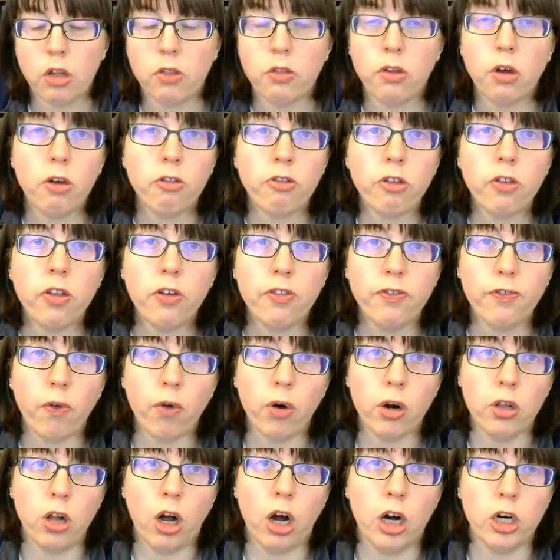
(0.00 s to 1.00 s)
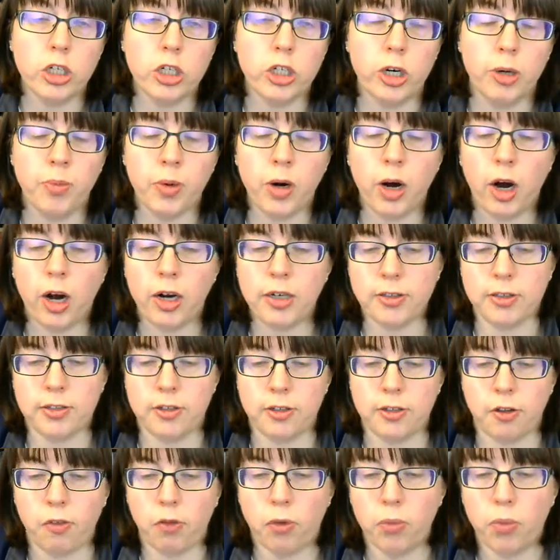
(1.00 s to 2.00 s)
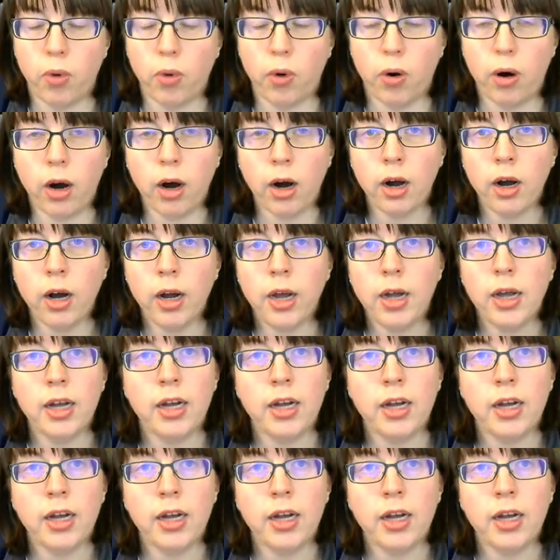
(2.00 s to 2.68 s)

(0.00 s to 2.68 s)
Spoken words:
Those are the four long-term causes of the war: